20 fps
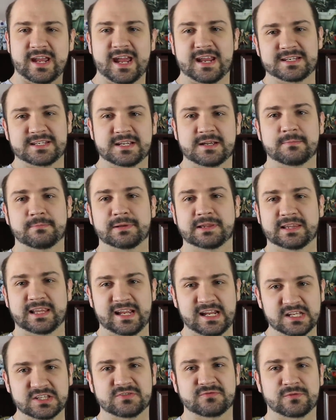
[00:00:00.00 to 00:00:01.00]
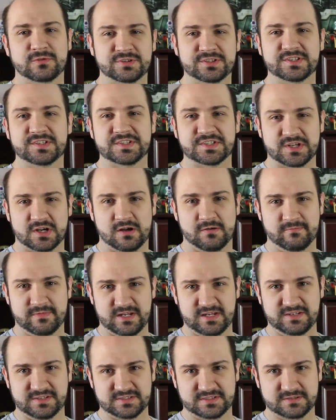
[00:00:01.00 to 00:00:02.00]
at Plants vs.
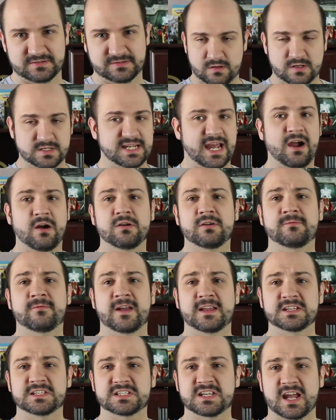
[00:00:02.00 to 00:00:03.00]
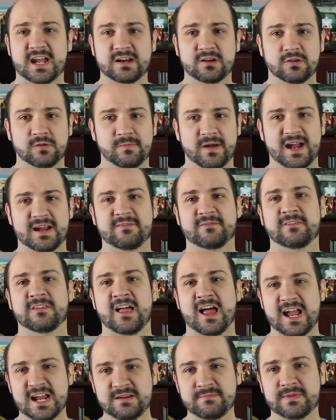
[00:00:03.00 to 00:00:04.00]
Zombies, a tower defense title by
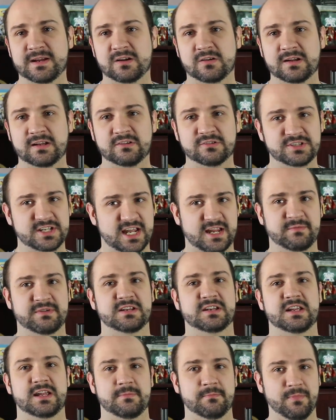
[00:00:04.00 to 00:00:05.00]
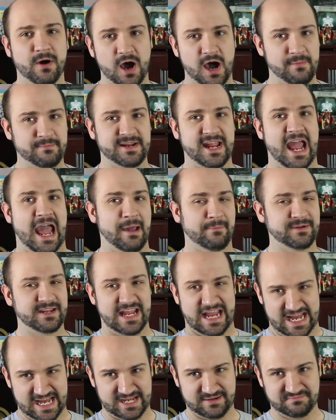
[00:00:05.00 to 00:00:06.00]
Flying Bear Entertainment and PopCap
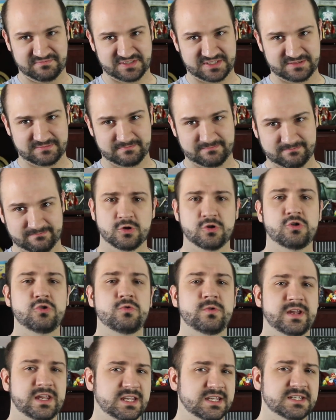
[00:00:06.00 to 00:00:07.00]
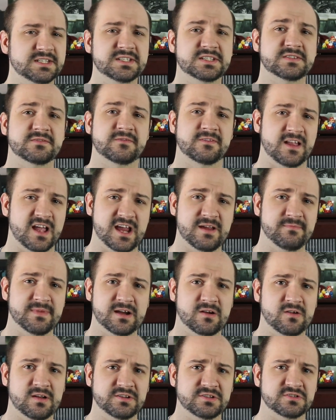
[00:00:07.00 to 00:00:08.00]
Games. Who is Flying
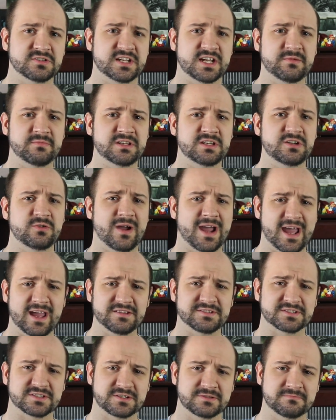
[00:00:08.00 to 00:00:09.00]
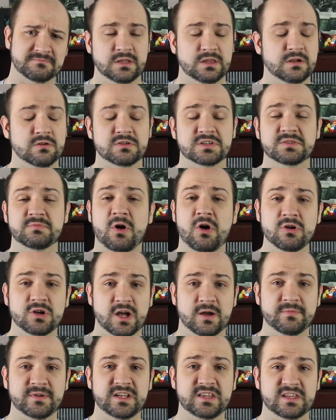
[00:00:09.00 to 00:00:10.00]
Bear Entertainment, you ask? They're a small
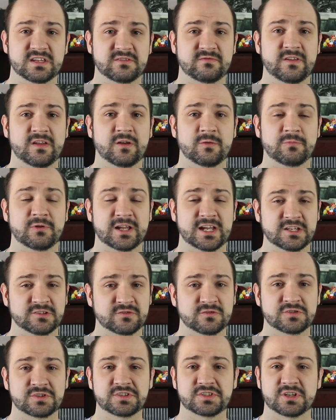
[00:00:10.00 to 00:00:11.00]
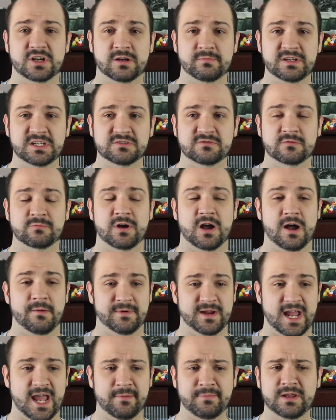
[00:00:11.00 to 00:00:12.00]
company that developed Plants vs. Zombies for
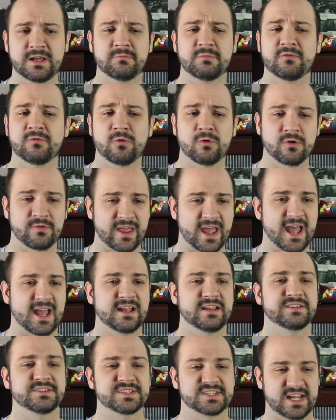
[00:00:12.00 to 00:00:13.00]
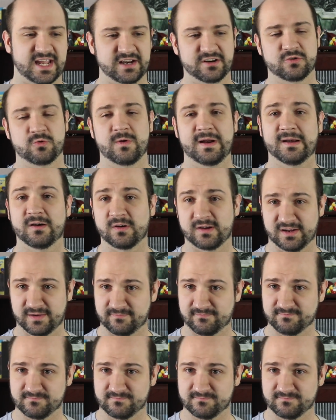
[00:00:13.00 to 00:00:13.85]
PopCap, and before that, Insaniquarium.